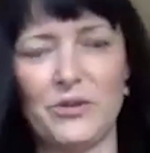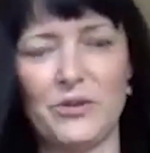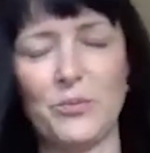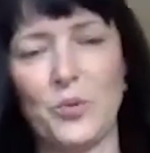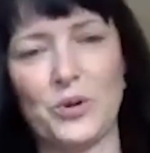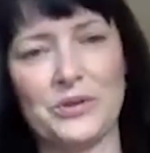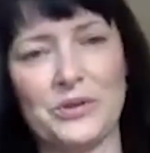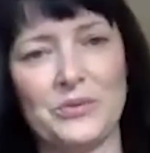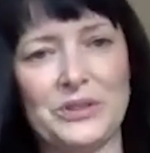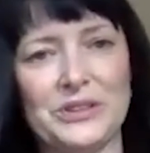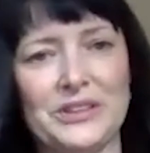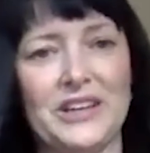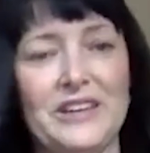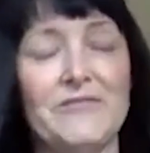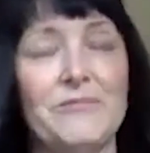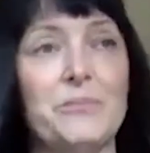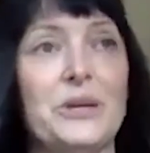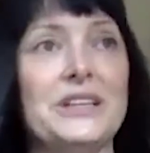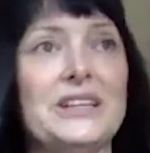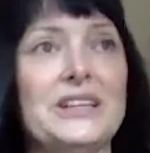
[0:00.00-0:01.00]
or more than one
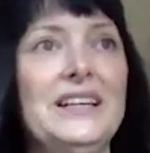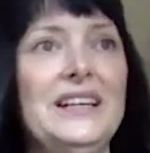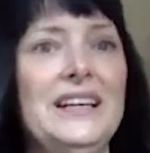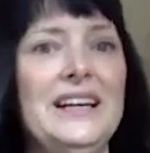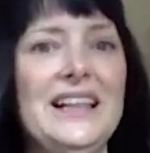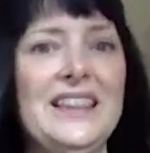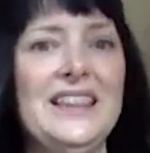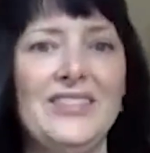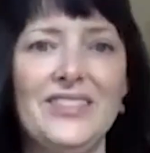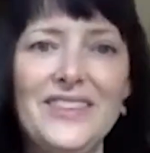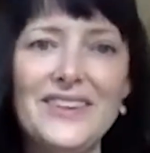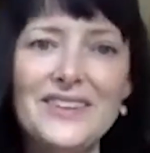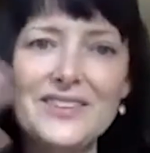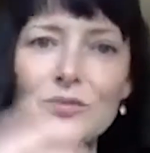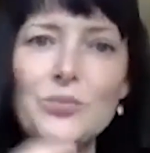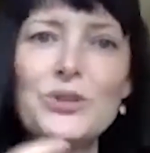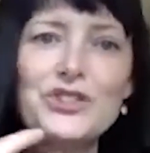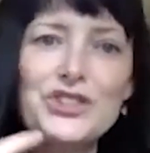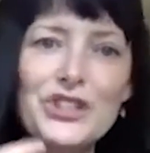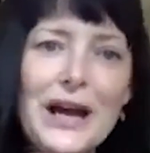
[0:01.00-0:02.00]
life, but this
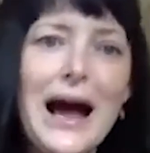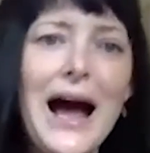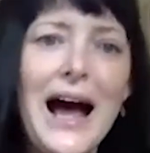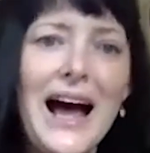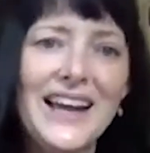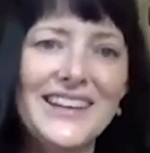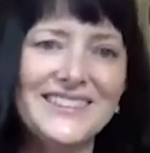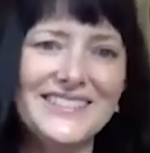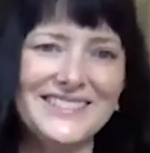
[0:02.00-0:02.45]
is what you got.